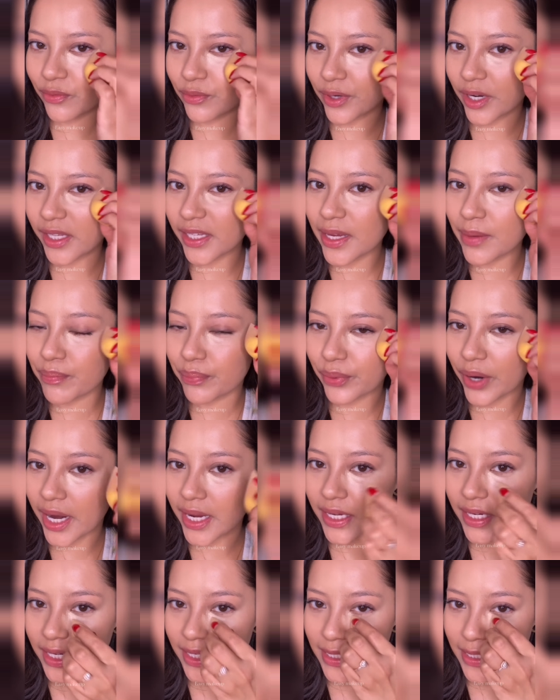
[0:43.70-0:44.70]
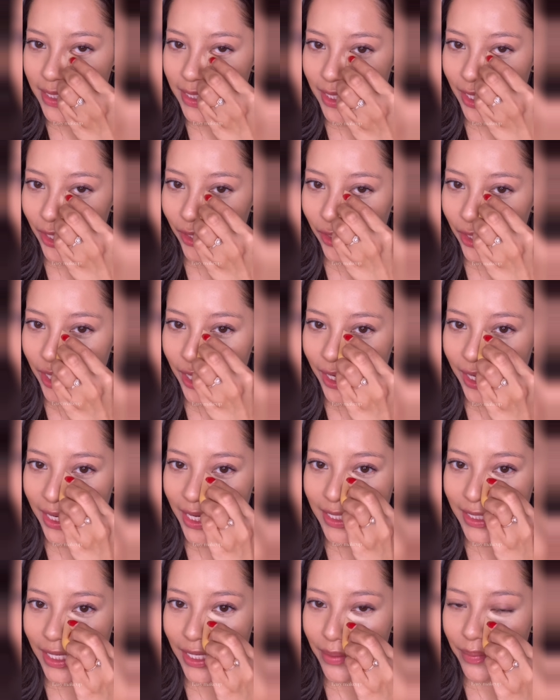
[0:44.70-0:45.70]
really bright concealer
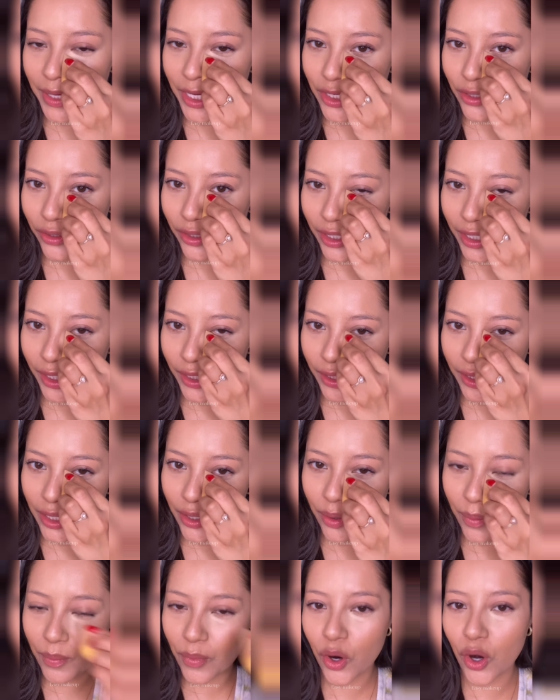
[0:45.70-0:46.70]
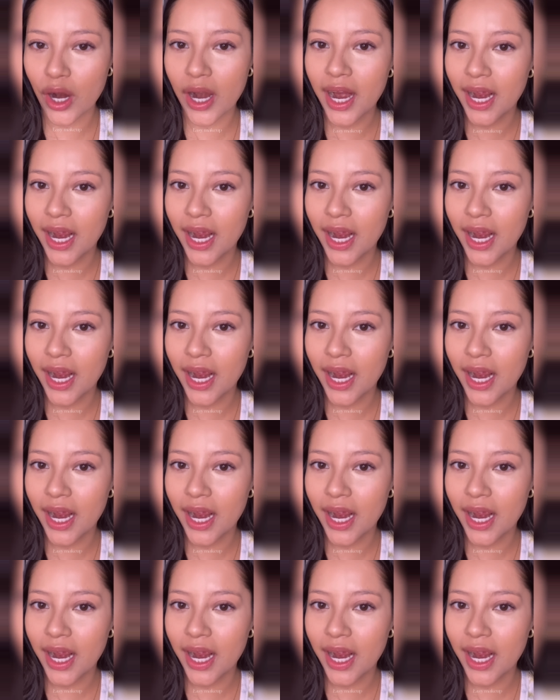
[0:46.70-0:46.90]
is gonna make you look a little more